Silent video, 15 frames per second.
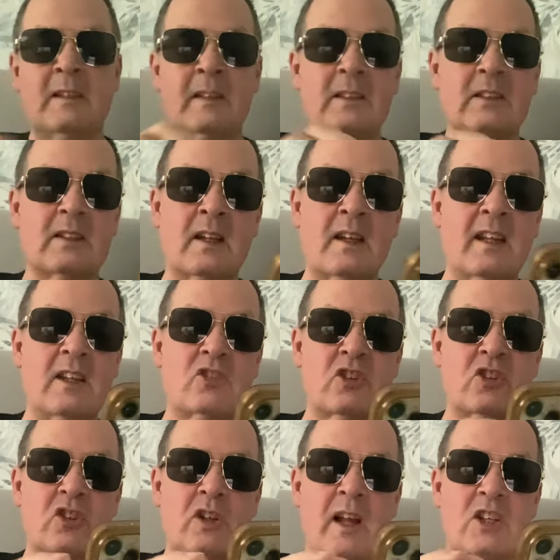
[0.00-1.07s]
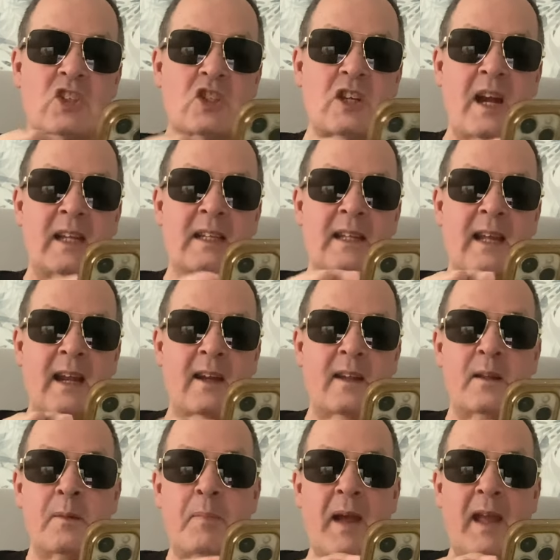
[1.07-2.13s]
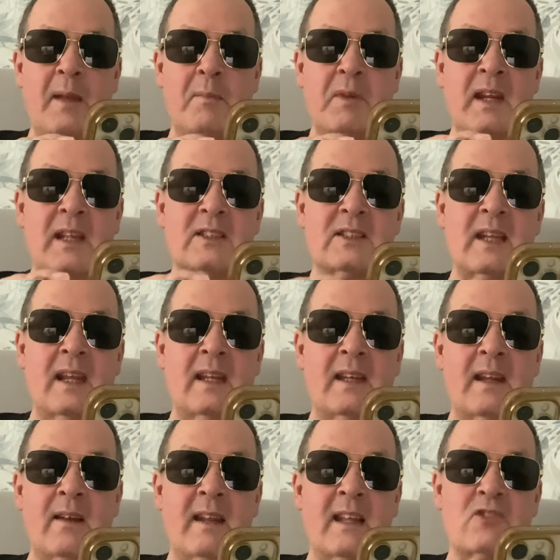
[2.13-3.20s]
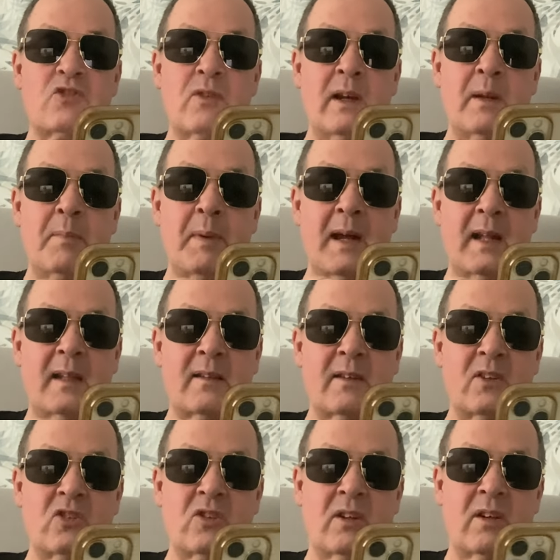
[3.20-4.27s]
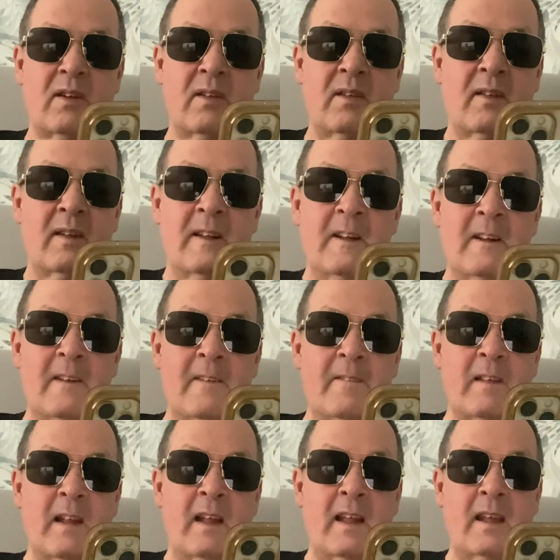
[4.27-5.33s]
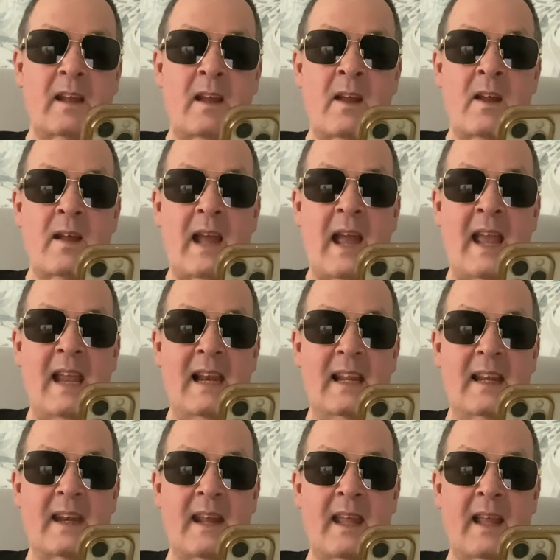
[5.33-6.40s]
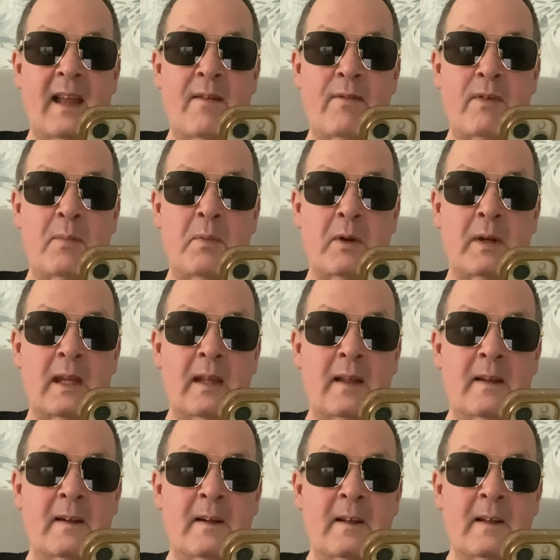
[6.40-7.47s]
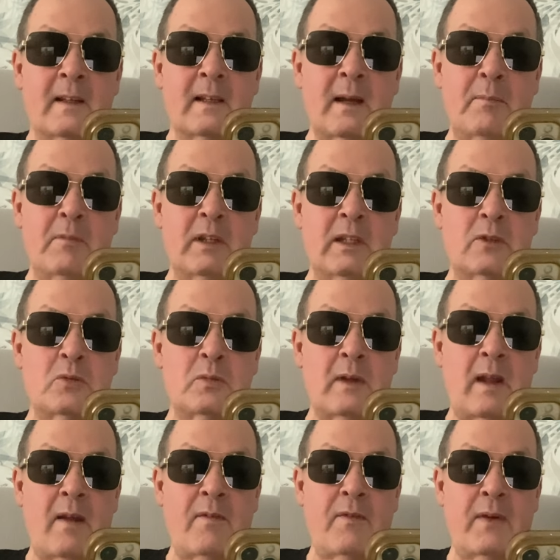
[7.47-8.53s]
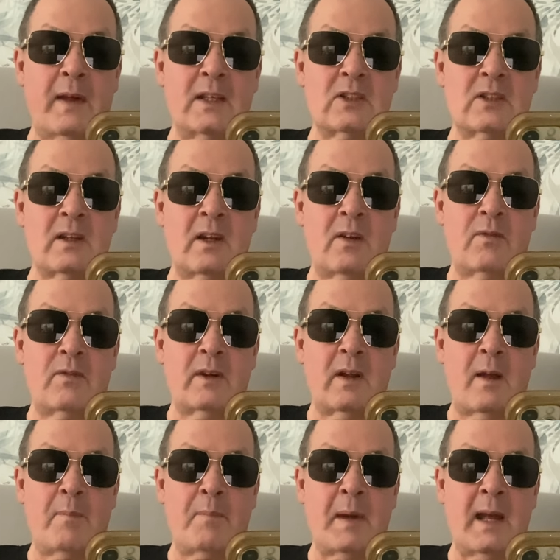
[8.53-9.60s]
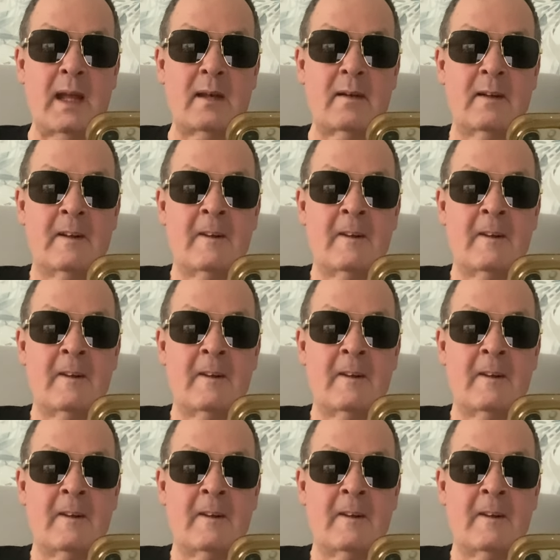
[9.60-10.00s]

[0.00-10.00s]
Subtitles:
so they're just, like, shutting down the debate, but they're saying, no, that's really bad because you're going to, like, alienate everybody. Companies now face an overnight ban.